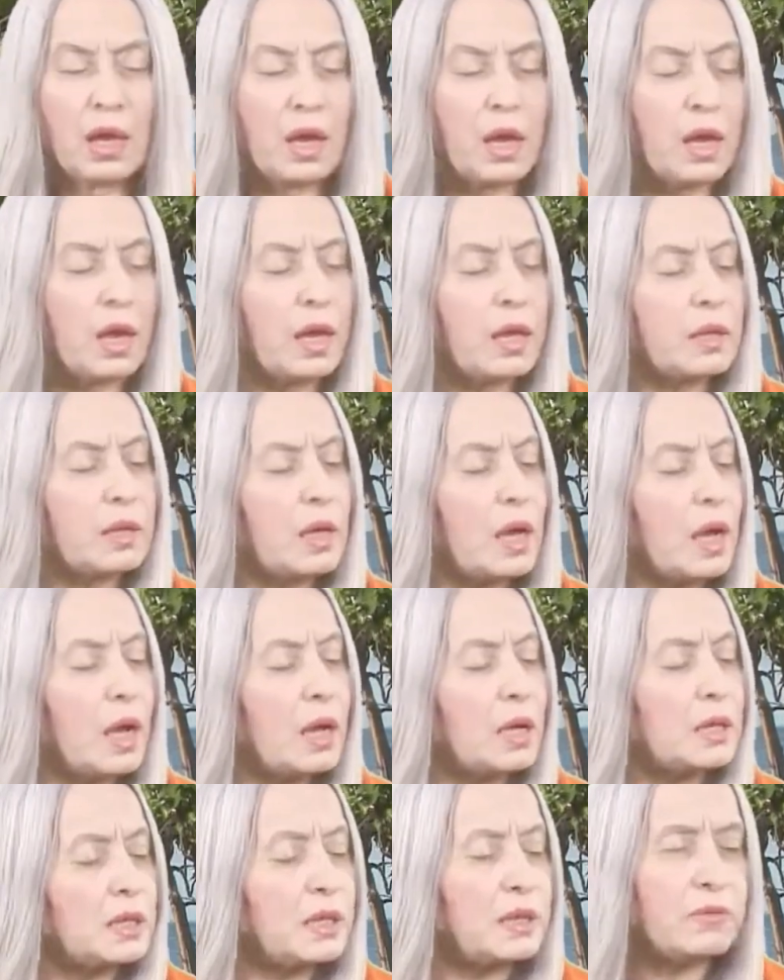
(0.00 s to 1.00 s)
And
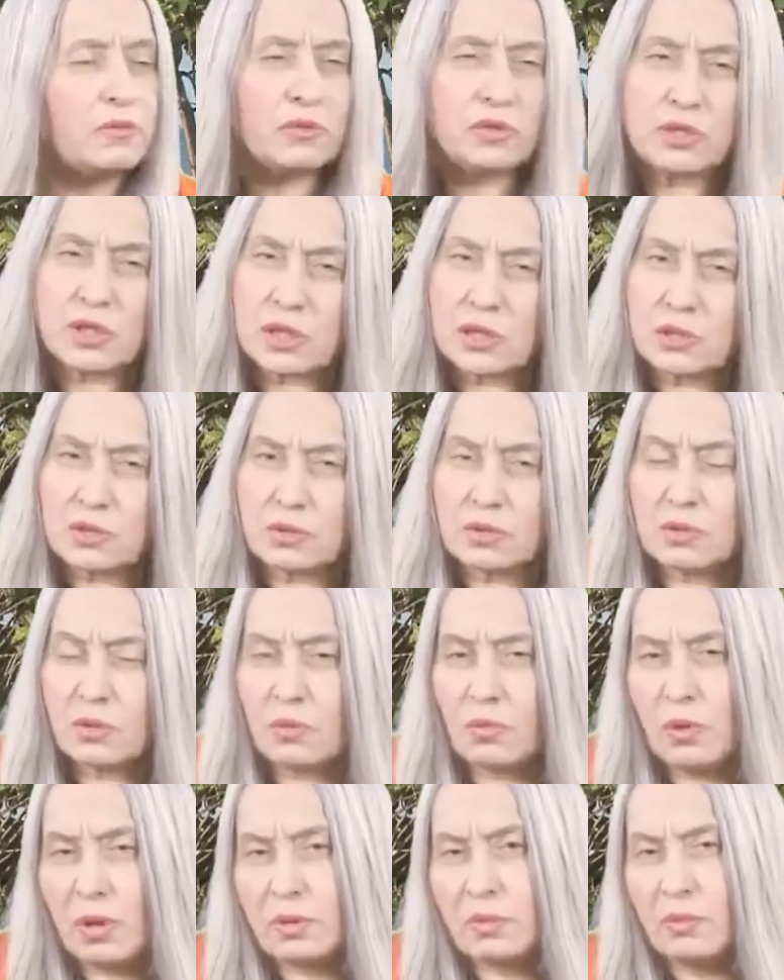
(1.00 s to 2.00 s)
I'll give you just
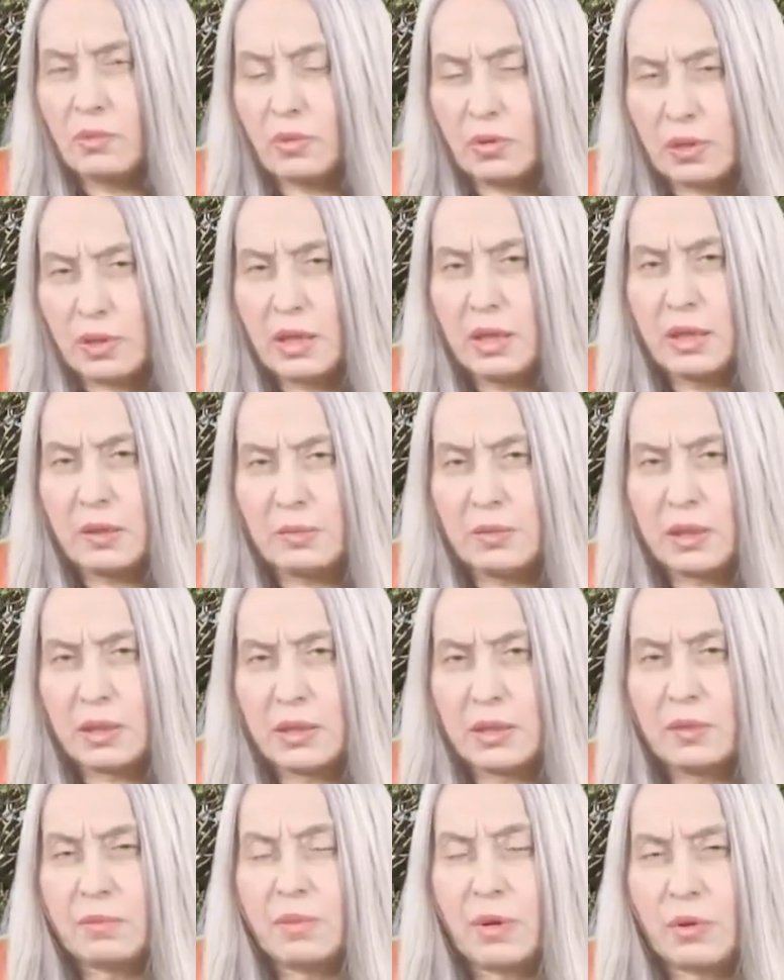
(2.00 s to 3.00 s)
one more element
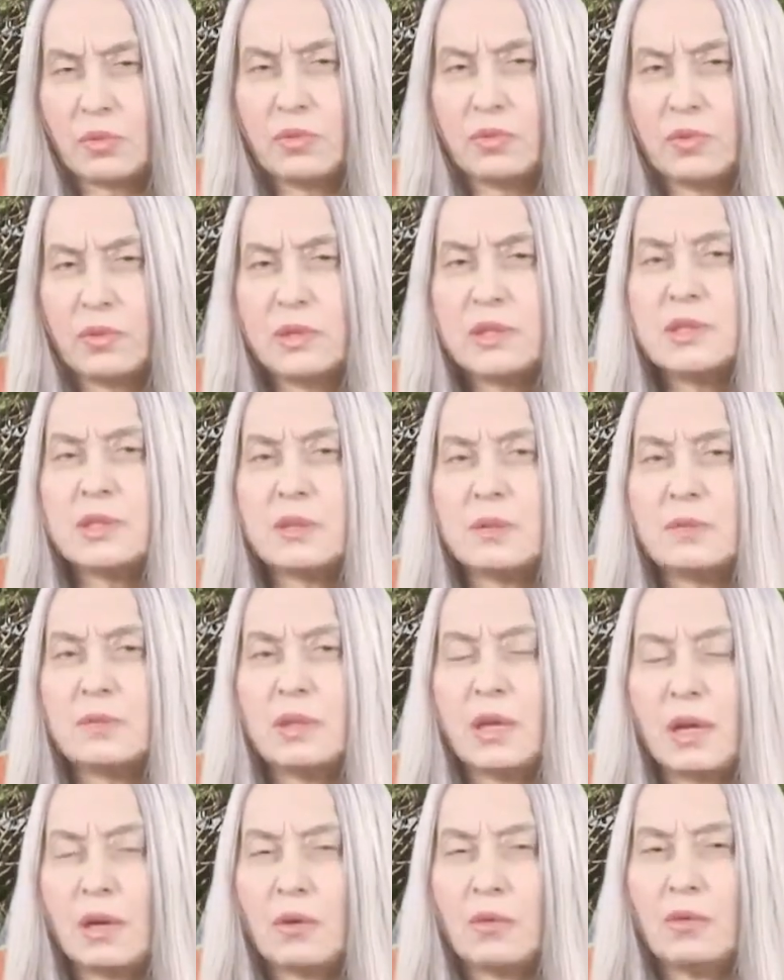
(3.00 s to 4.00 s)
about wisdom
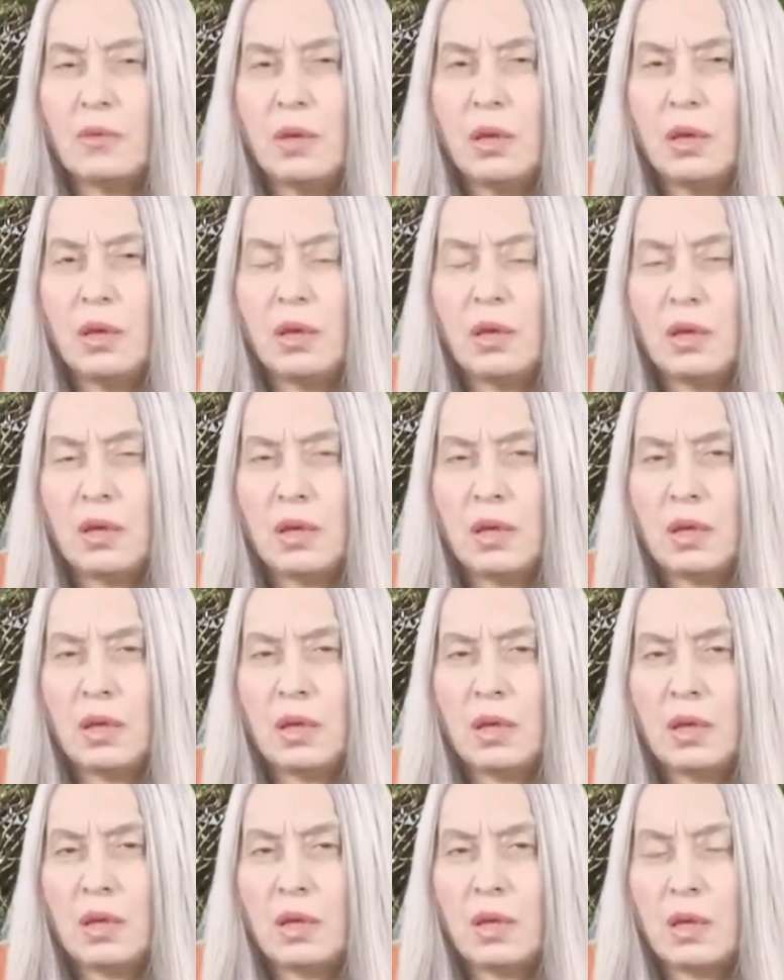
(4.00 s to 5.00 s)
now.
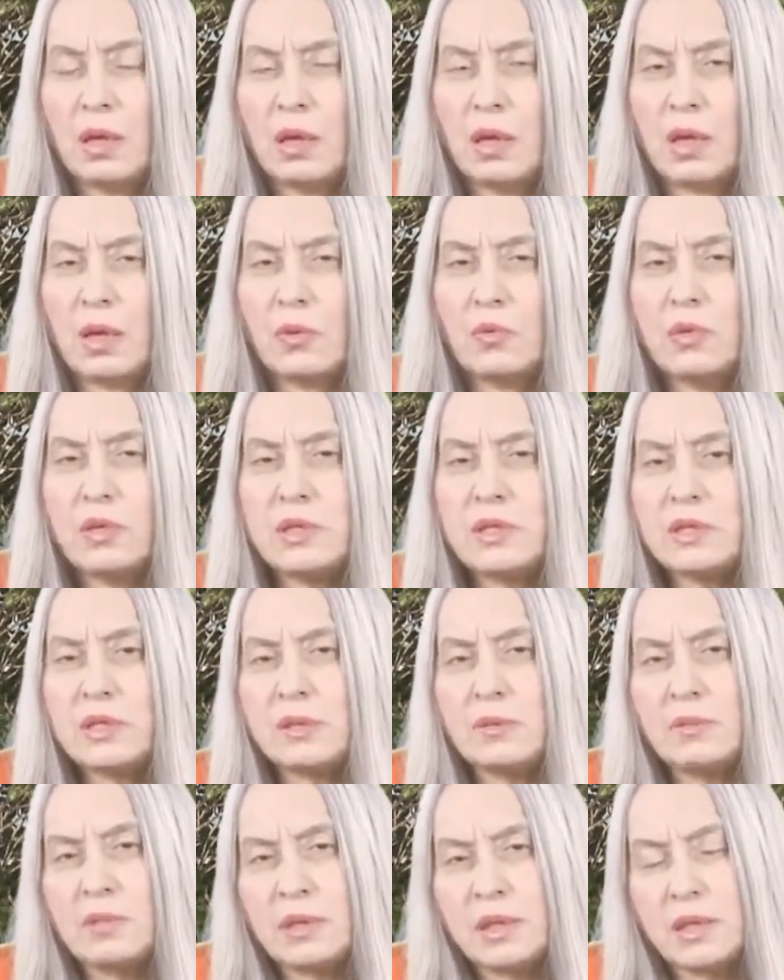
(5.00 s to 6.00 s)

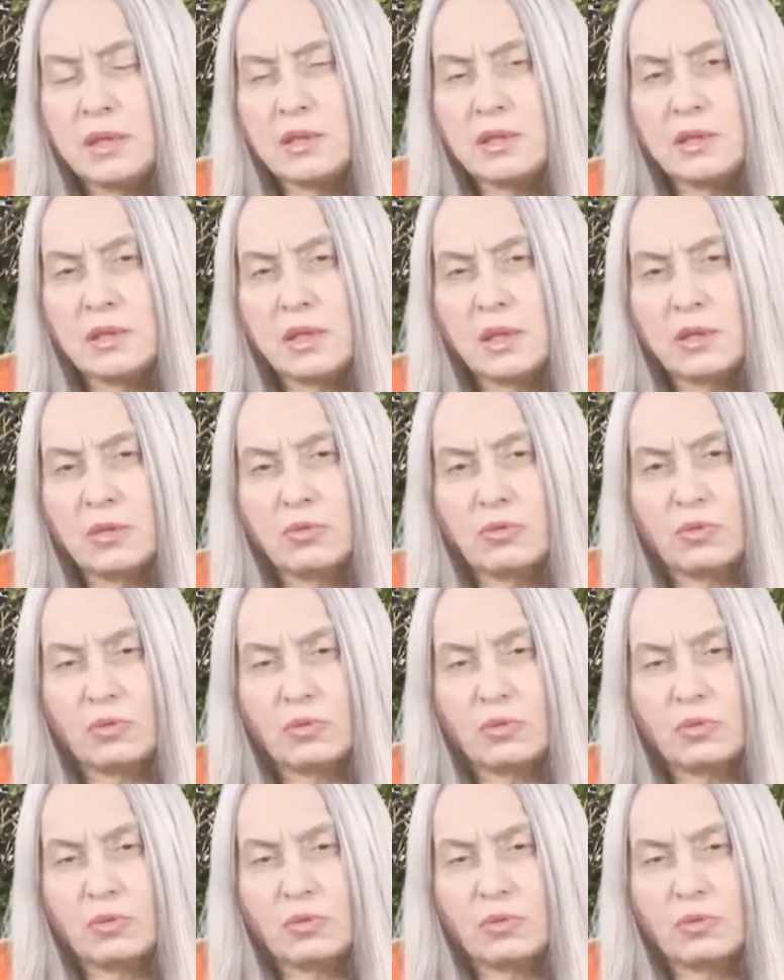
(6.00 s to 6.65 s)
Wisdom leads to